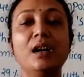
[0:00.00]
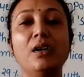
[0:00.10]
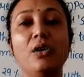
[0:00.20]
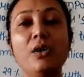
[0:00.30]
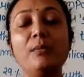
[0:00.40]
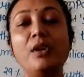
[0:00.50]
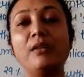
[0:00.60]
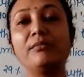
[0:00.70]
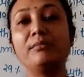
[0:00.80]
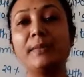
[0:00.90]
home
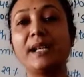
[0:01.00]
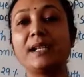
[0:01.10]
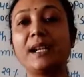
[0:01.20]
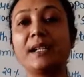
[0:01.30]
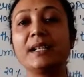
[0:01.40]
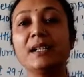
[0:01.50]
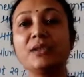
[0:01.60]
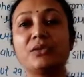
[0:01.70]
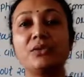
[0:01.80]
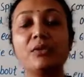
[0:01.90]
of
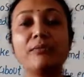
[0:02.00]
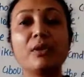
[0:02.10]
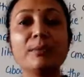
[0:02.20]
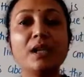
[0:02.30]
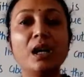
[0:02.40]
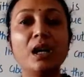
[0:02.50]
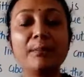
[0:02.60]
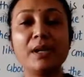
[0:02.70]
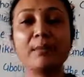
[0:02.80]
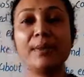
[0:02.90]
mankind. So from the
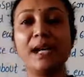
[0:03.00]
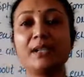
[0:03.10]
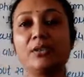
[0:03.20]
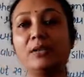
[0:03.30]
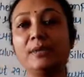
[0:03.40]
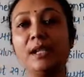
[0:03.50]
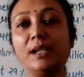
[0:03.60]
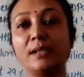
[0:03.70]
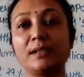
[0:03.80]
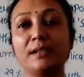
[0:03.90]
upper part of the
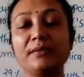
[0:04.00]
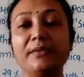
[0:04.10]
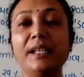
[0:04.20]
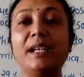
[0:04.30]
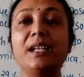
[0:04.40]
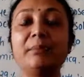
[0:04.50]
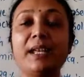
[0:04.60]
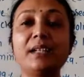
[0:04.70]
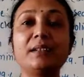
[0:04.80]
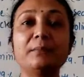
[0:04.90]
earth we can
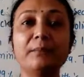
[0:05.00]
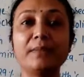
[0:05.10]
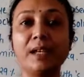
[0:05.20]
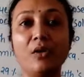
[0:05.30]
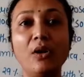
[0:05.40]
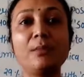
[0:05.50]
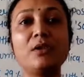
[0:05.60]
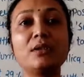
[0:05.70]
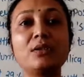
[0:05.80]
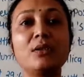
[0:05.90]
make home
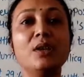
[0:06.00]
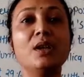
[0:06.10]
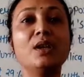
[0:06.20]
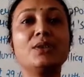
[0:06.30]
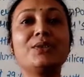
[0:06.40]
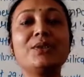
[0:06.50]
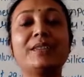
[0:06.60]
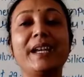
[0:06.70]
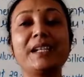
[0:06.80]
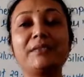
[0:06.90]
also. So
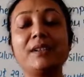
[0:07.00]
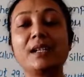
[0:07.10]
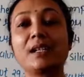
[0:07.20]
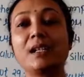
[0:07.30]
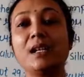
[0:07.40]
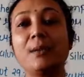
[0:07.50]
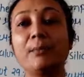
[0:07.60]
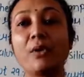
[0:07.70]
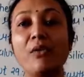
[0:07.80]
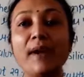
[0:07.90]
that one
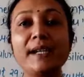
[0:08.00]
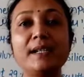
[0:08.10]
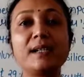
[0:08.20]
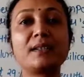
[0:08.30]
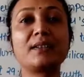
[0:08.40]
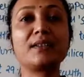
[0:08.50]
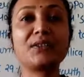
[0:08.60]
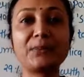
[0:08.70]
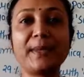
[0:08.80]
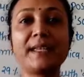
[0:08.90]
provide us
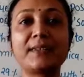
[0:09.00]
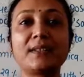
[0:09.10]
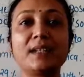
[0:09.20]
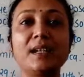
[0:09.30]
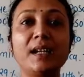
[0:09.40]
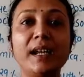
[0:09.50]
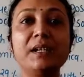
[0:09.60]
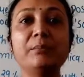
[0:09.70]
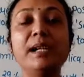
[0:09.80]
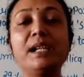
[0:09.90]
space
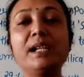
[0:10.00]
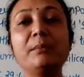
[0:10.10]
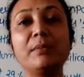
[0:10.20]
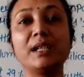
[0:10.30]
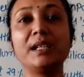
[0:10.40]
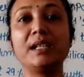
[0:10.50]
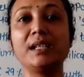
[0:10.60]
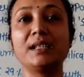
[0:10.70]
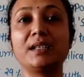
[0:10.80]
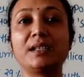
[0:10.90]
and building
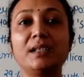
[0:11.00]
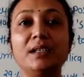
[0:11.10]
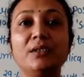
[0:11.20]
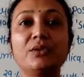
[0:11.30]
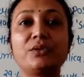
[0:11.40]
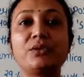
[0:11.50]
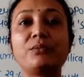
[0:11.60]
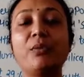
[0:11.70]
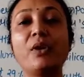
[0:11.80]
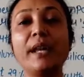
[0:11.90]
materials
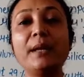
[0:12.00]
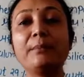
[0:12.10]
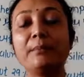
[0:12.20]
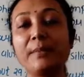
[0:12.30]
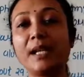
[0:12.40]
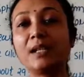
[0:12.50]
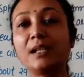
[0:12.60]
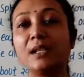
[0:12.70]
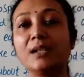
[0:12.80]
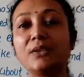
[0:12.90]
for a
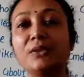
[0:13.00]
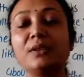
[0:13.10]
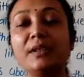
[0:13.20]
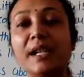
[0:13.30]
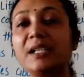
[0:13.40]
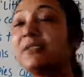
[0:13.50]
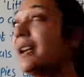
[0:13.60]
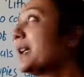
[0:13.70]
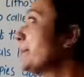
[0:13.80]
man. So that's why